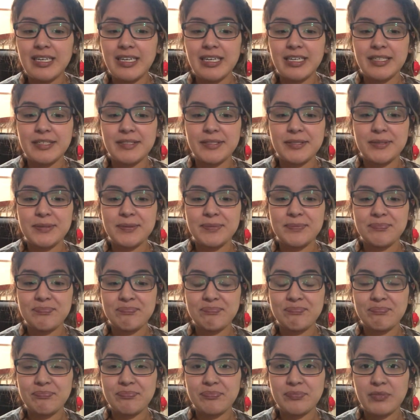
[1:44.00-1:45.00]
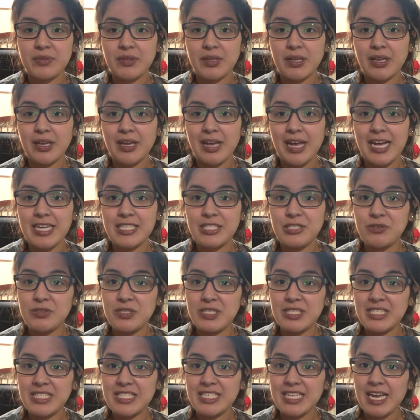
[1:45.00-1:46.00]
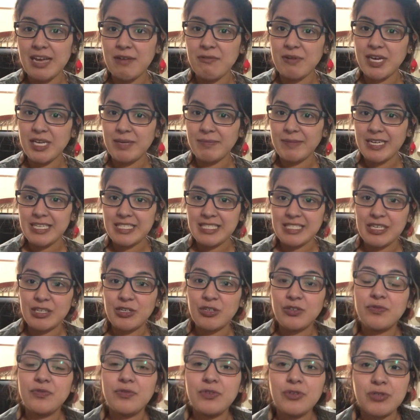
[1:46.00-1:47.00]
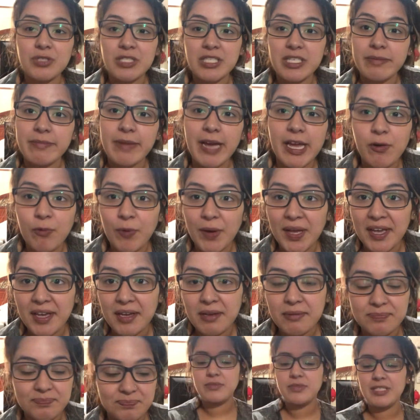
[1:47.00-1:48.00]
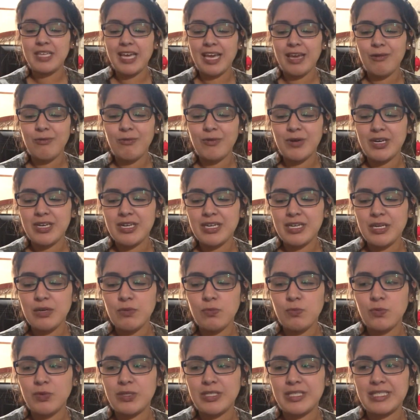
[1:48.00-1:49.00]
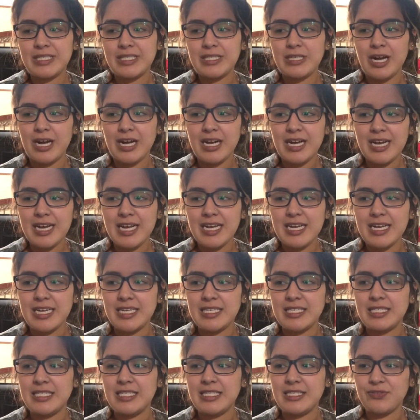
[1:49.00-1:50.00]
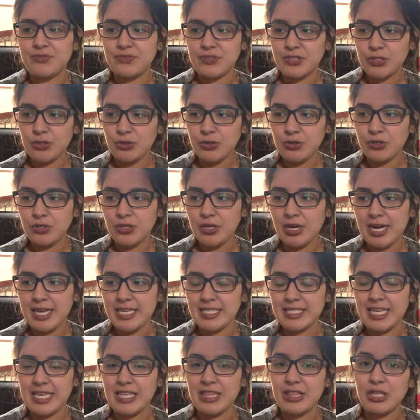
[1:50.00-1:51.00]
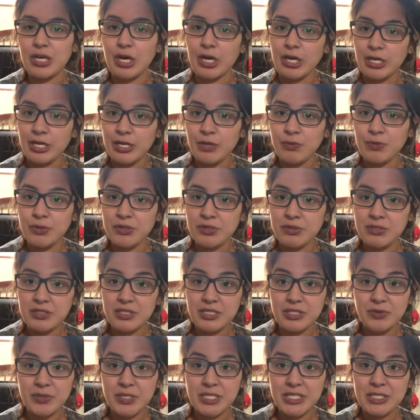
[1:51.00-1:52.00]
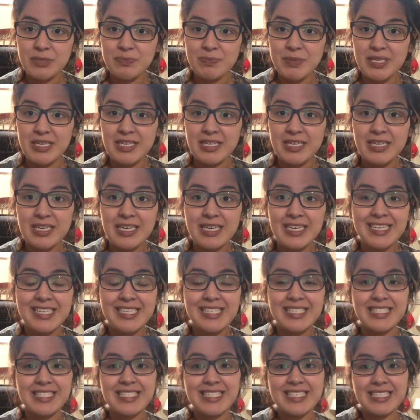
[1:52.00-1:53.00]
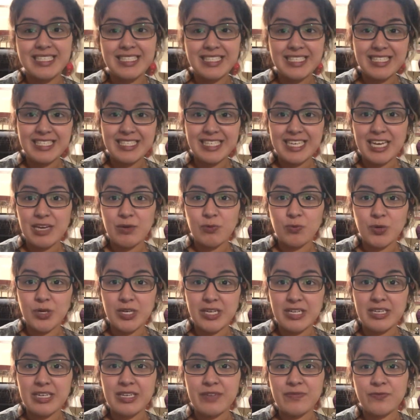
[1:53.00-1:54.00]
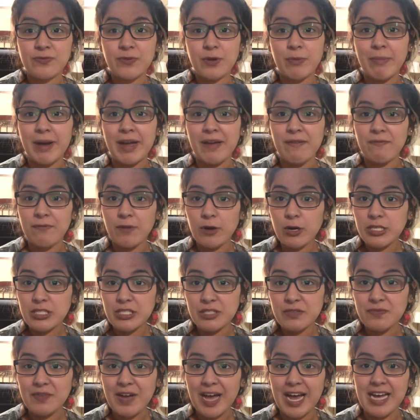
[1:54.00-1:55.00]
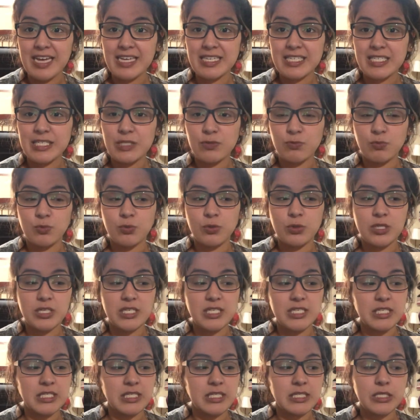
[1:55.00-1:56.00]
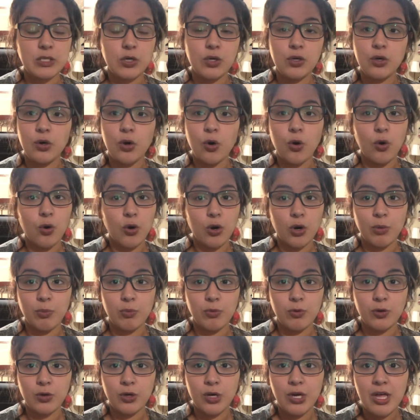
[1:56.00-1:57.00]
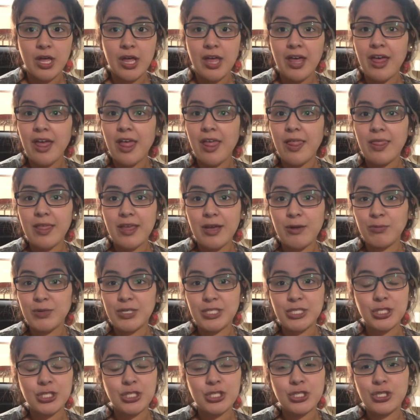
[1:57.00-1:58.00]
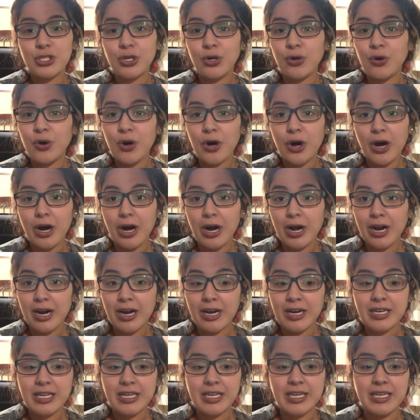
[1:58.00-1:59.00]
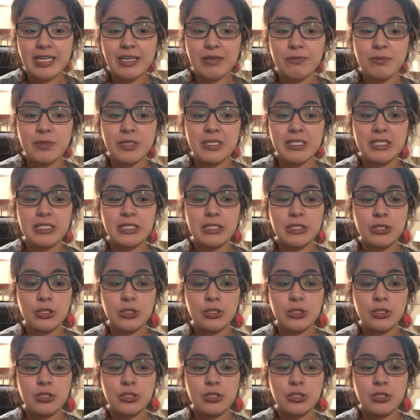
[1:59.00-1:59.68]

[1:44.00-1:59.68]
Um, as you can see, I weighed myself. You see my weight. Day one was not as difficult as I thought it was going to be since day one from my first fast was horrible. It was so hard. It was,